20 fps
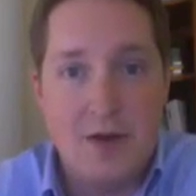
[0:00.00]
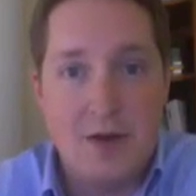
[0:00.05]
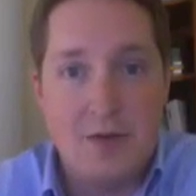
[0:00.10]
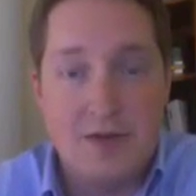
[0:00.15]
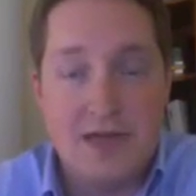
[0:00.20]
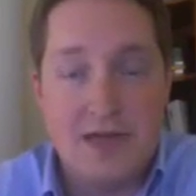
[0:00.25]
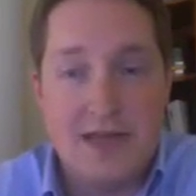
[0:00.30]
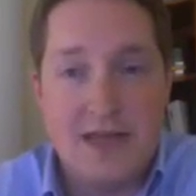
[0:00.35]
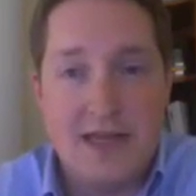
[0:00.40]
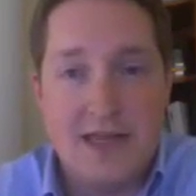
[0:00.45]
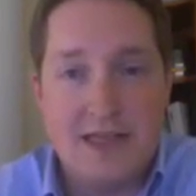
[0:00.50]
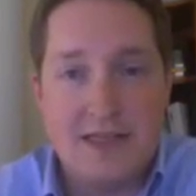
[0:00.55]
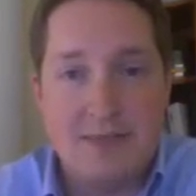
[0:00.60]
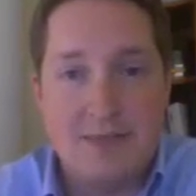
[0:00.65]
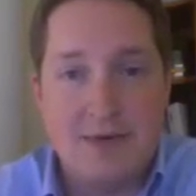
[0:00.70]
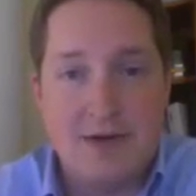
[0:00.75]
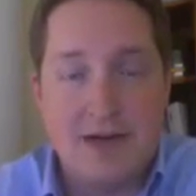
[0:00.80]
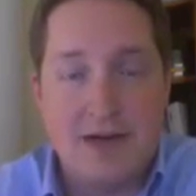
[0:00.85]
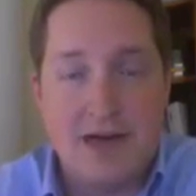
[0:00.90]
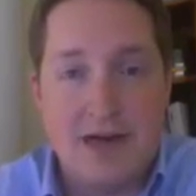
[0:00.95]
which I think is
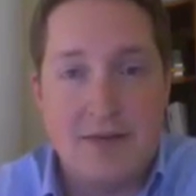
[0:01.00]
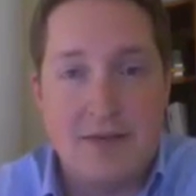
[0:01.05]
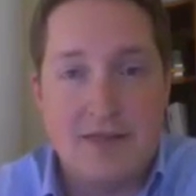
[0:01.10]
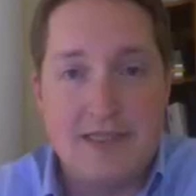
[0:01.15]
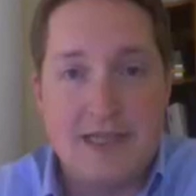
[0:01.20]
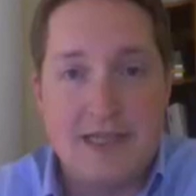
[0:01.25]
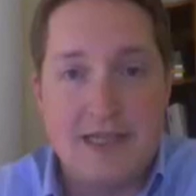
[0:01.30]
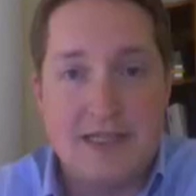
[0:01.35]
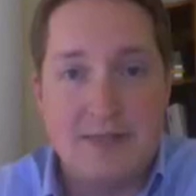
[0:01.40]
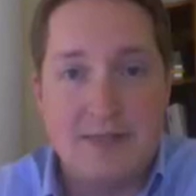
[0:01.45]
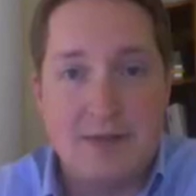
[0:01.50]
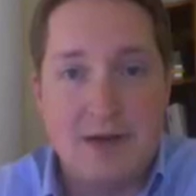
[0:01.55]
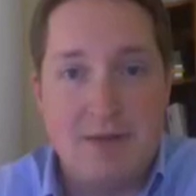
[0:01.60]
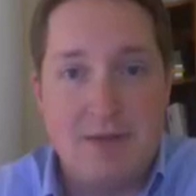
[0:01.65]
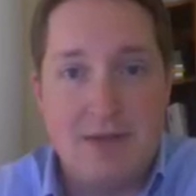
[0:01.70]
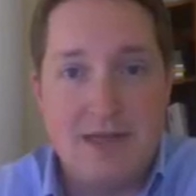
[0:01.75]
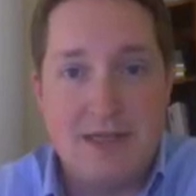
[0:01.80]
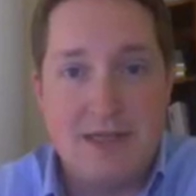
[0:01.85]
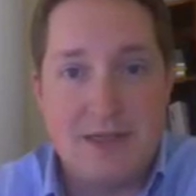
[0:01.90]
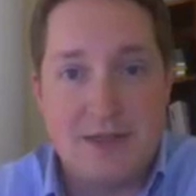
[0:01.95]
pretty common sense, but
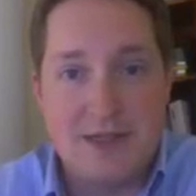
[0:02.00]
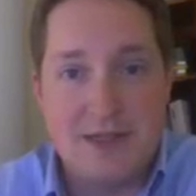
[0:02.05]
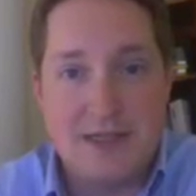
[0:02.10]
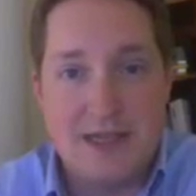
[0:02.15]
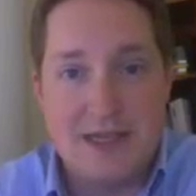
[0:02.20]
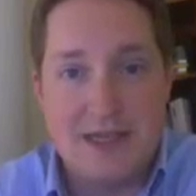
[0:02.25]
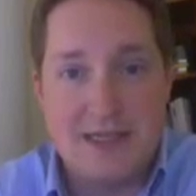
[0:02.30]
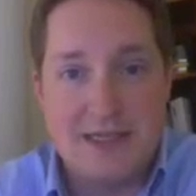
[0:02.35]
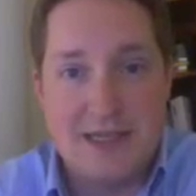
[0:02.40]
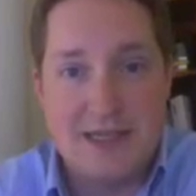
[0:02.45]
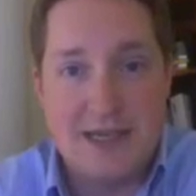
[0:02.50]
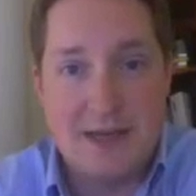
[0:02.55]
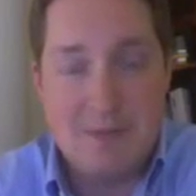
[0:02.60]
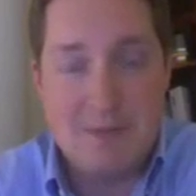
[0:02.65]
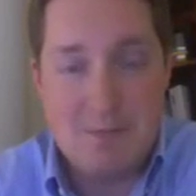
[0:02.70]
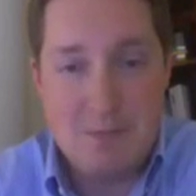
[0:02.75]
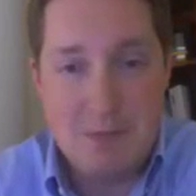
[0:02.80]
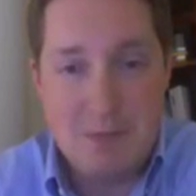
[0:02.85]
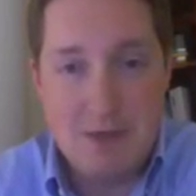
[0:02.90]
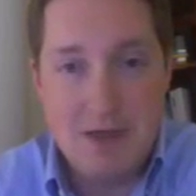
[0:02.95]
it basically says that
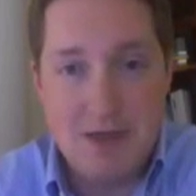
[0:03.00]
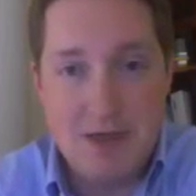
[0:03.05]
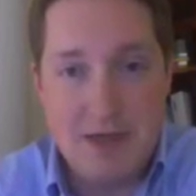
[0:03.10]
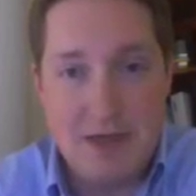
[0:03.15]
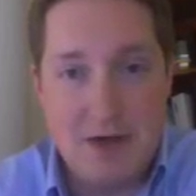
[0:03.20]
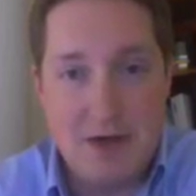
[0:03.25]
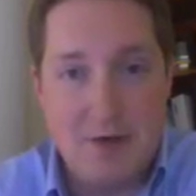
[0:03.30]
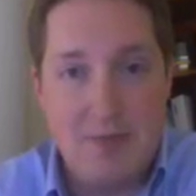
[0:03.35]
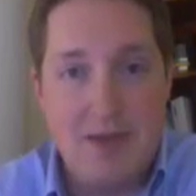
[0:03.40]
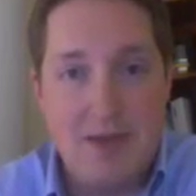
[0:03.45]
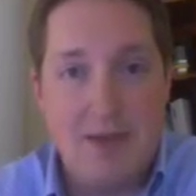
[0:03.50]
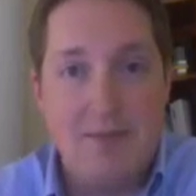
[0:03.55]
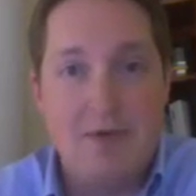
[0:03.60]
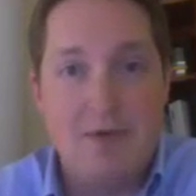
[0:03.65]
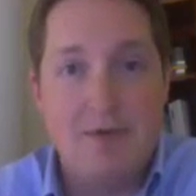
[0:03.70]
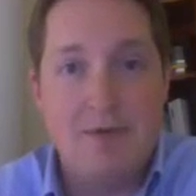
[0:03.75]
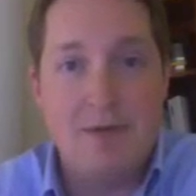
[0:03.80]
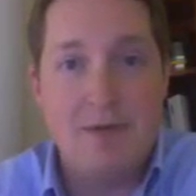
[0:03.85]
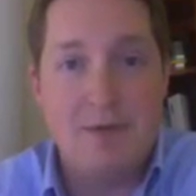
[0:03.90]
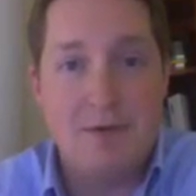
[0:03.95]
young
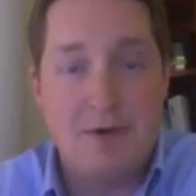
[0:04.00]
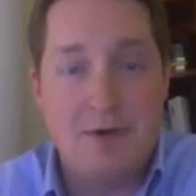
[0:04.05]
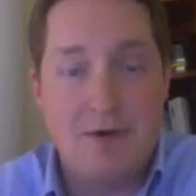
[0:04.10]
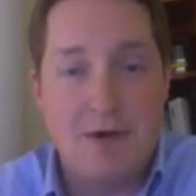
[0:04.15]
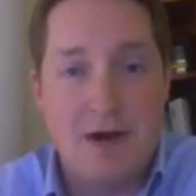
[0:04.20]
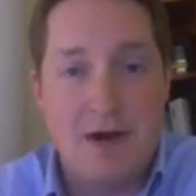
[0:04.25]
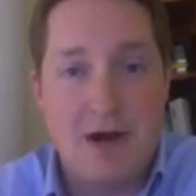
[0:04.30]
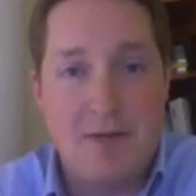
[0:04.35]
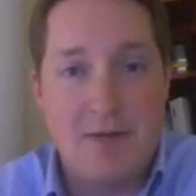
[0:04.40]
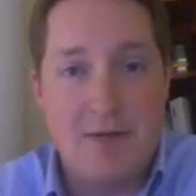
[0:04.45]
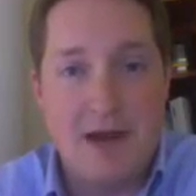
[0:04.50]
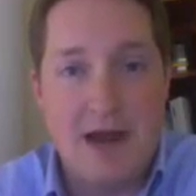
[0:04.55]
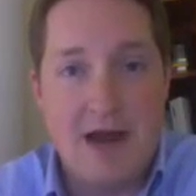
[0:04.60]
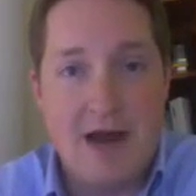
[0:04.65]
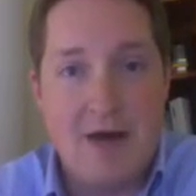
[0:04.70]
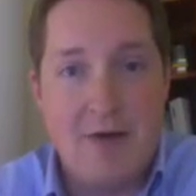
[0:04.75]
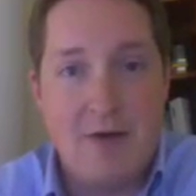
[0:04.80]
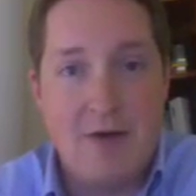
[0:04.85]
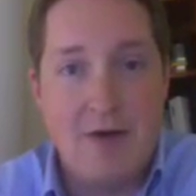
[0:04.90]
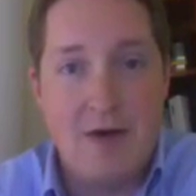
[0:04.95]
people growing up
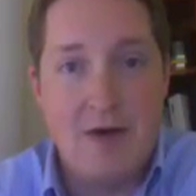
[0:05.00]
now,